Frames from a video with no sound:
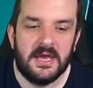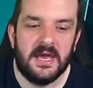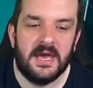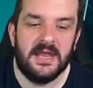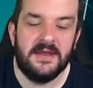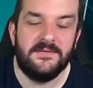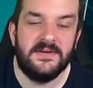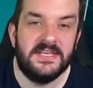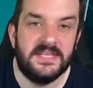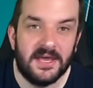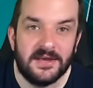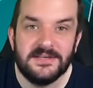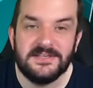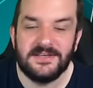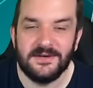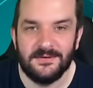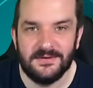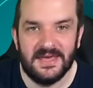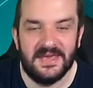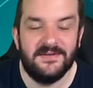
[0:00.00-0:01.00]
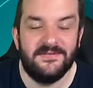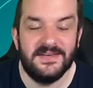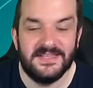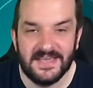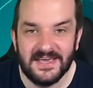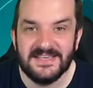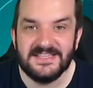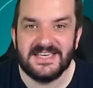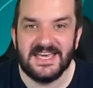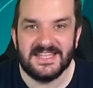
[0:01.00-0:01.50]
And if he does do, if he
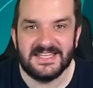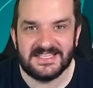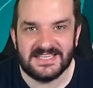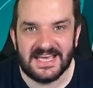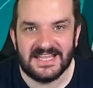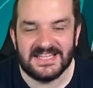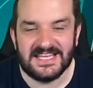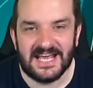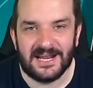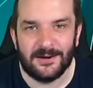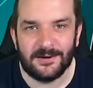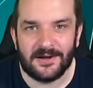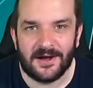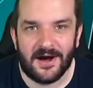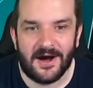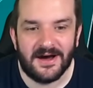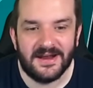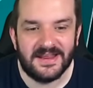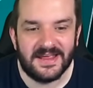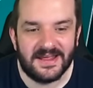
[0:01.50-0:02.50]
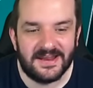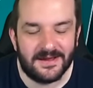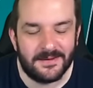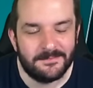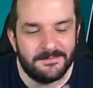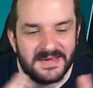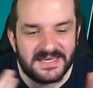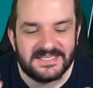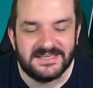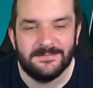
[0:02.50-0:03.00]
does get the tenth yellow card, like
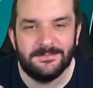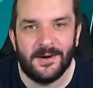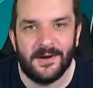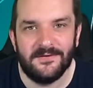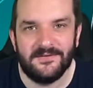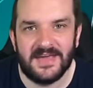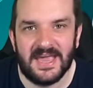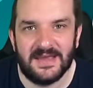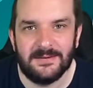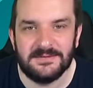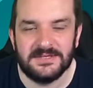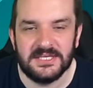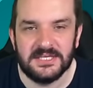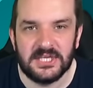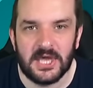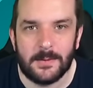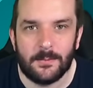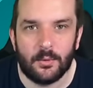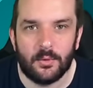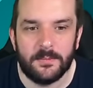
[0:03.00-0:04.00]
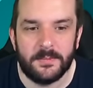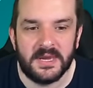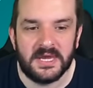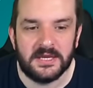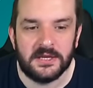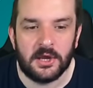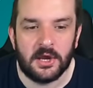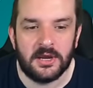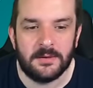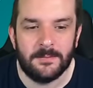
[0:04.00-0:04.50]
missing both games in the double would be a
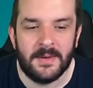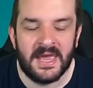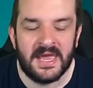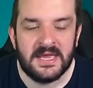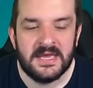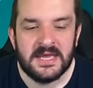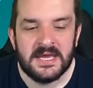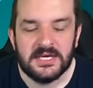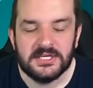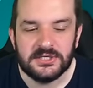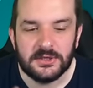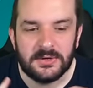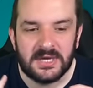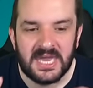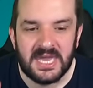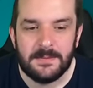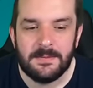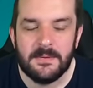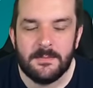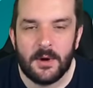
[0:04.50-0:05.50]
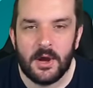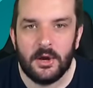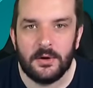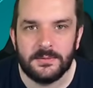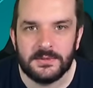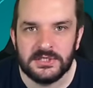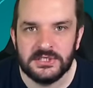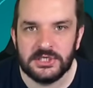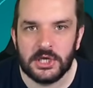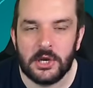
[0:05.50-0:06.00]
nightmare. So keeping my
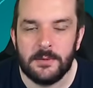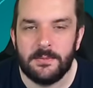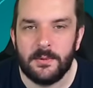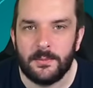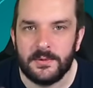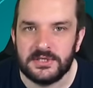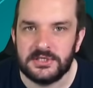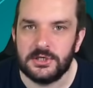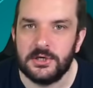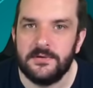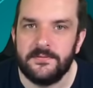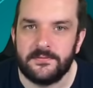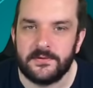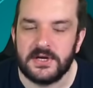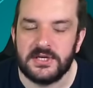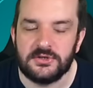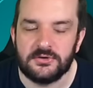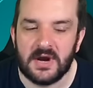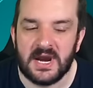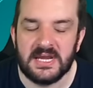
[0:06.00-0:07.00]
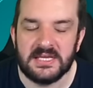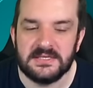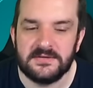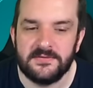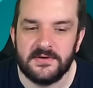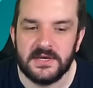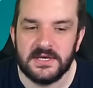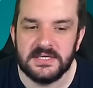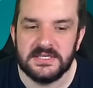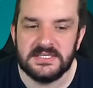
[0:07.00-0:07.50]
options open with two free
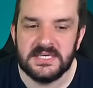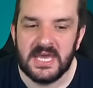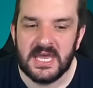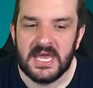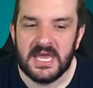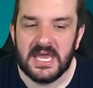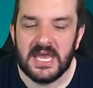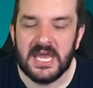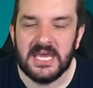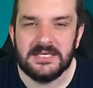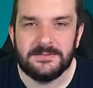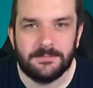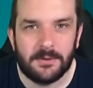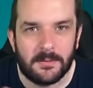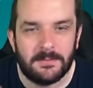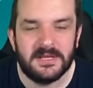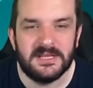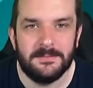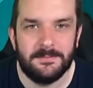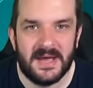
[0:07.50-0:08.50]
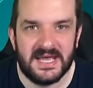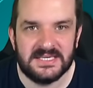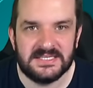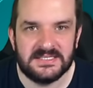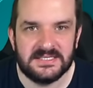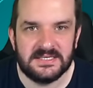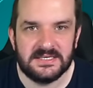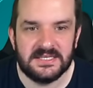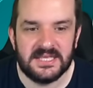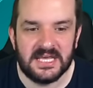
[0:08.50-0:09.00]
transfers is probably the
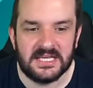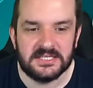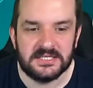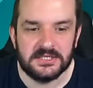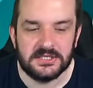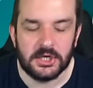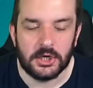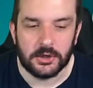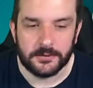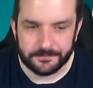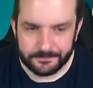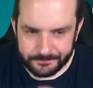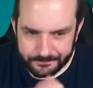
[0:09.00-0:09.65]
best thing to do.